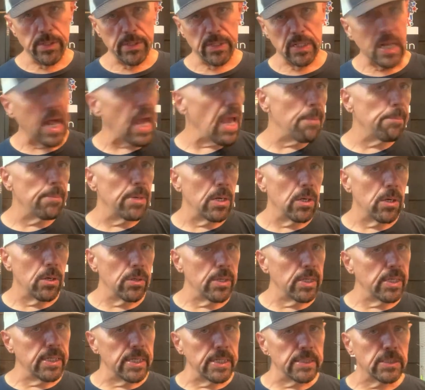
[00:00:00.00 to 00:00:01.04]
a light boat
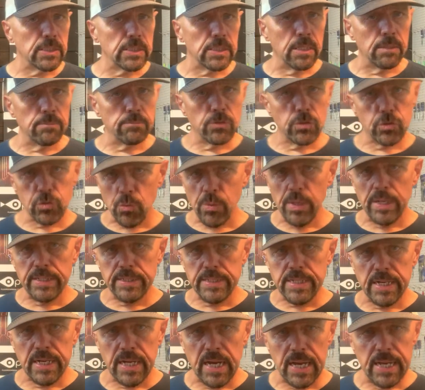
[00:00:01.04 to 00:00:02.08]
and get some squid
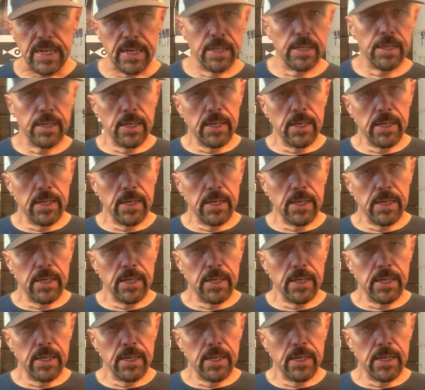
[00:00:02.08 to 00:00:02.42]
tonight.